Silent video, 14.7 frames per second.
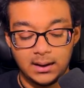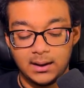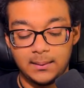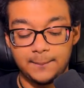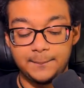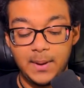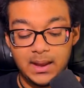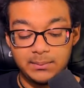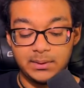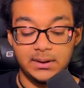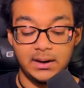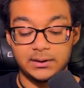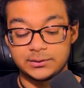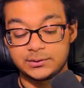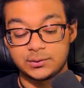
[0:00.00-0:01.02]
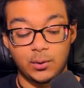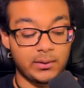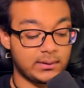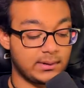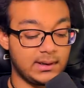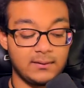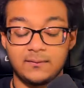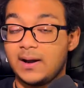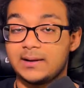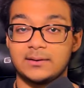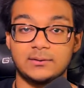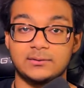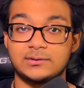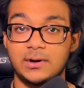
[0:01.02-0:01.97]
Maybe a short if I
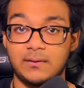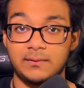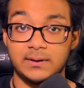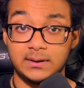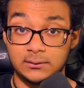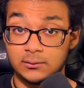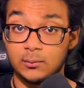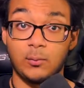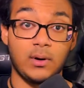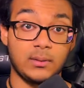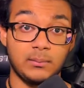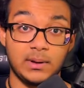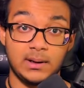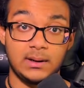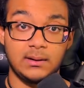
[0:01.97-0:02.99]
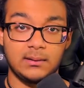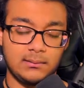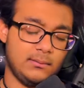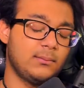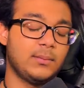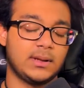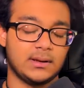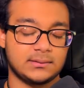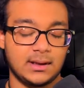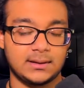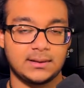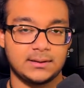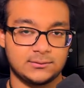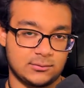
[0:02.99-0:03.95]
can shove it into 1 minute, because I
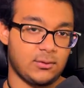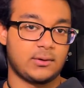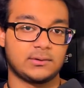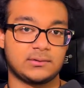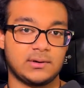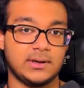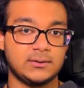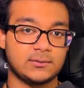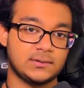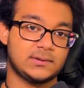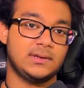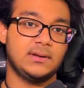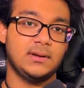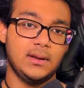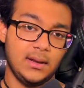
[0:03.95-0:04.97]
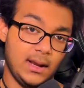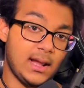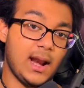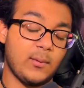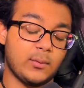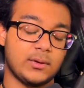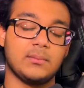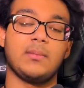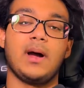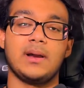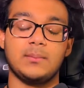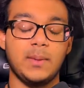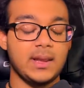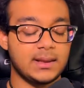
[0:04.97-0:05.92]
think shorts are interesting, and I wouldn't
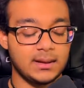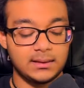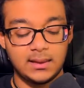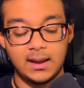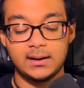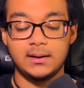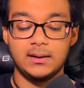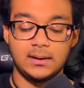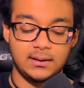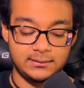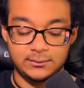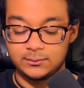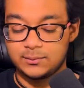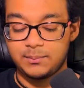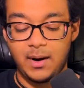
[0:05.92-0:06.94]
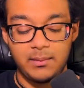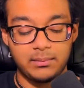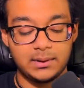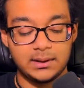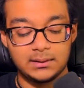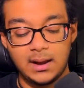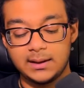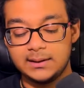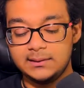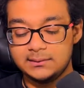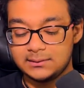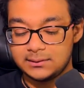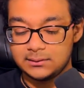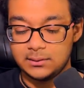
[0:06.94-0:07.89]
mind making that, because it's probably a lot
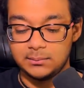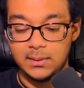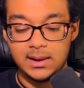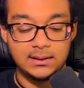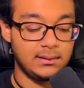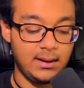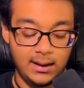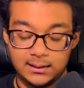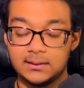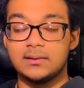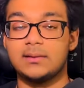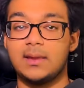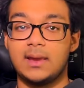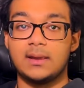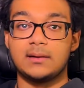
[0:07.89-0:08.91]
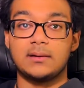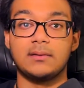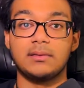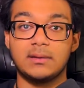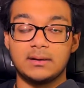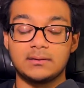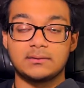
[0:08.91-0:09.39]
easier to make and edit than this